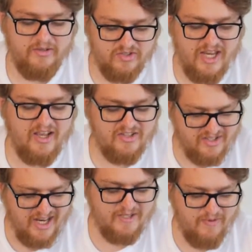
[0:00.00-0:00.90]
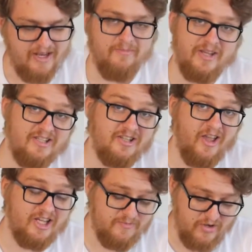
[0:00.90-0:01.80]
six 6 pin
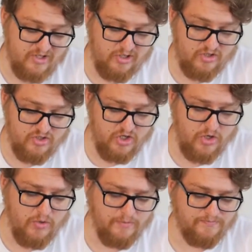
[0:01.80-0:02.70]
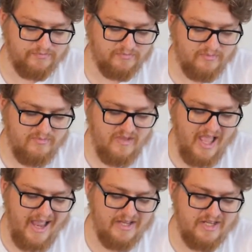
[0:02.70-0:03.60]
PCI Express slots, two
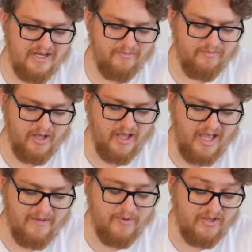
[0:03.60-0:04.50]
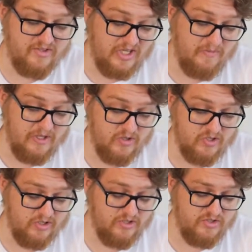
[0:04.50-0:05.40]
18, uh, 8 pin CPU
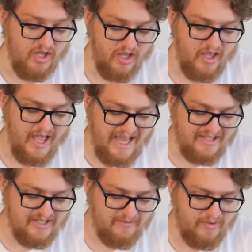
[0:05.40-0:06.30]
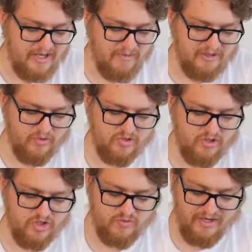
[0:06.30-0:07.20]
slots, 18 pin motherboard
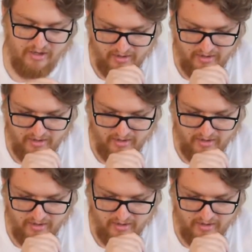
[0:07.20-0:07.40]
slot, just the one,